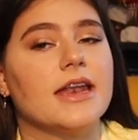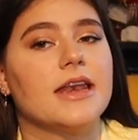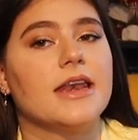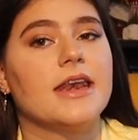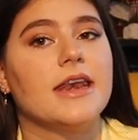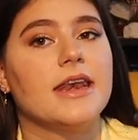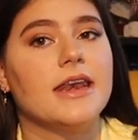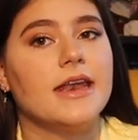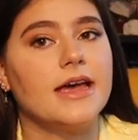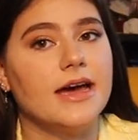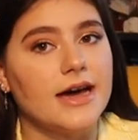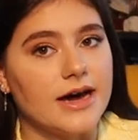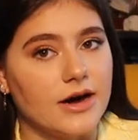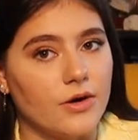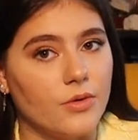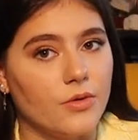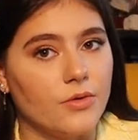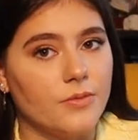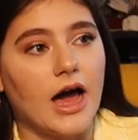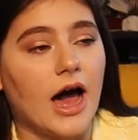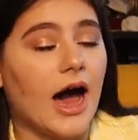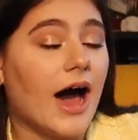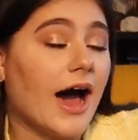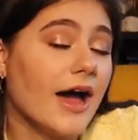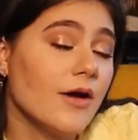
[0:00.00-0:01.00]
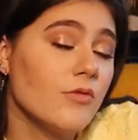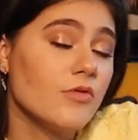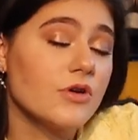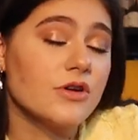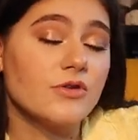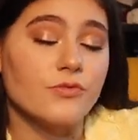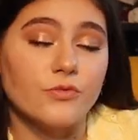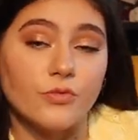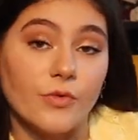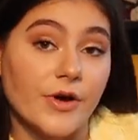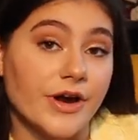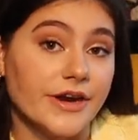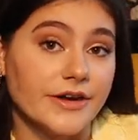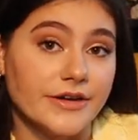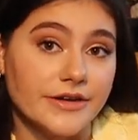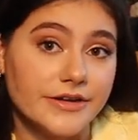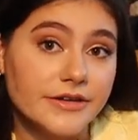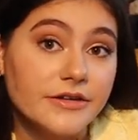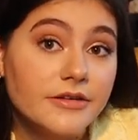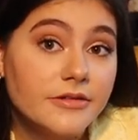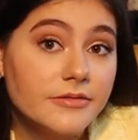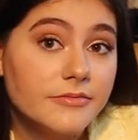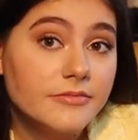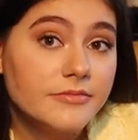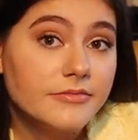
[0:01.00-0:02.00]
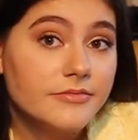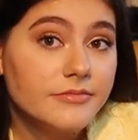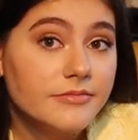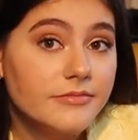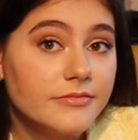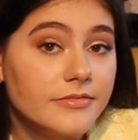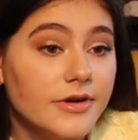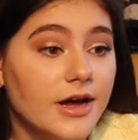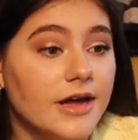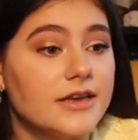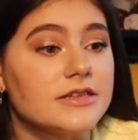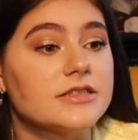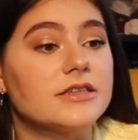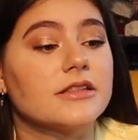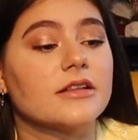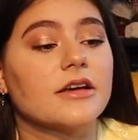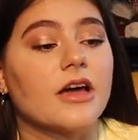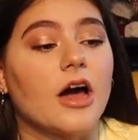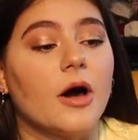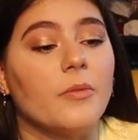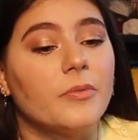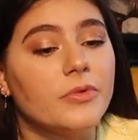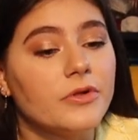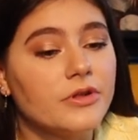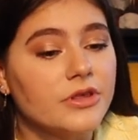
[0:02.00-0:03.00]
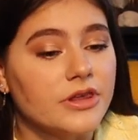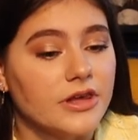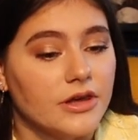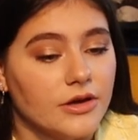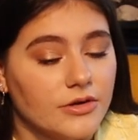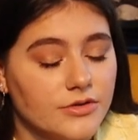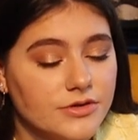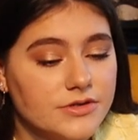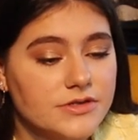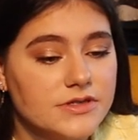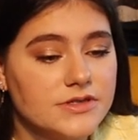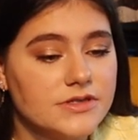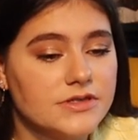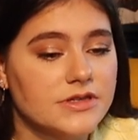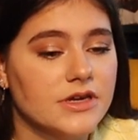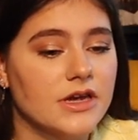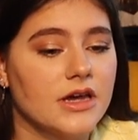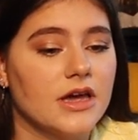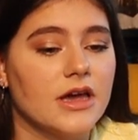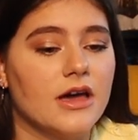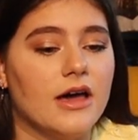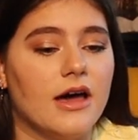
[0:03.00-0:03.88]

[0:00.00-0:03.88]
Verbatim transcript: Now, I would have waited until a couple years,